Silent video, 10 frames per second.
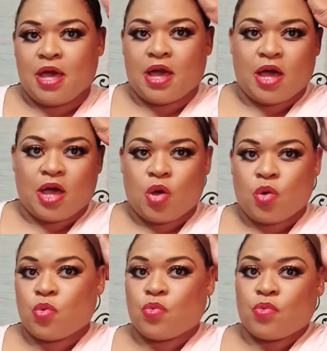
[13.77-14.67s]
All
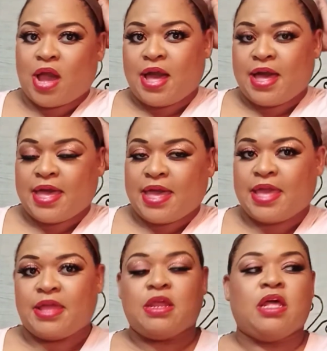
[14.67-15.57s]

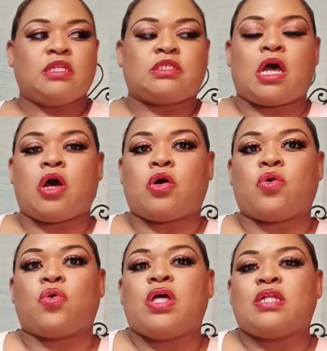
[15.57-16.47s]
right. So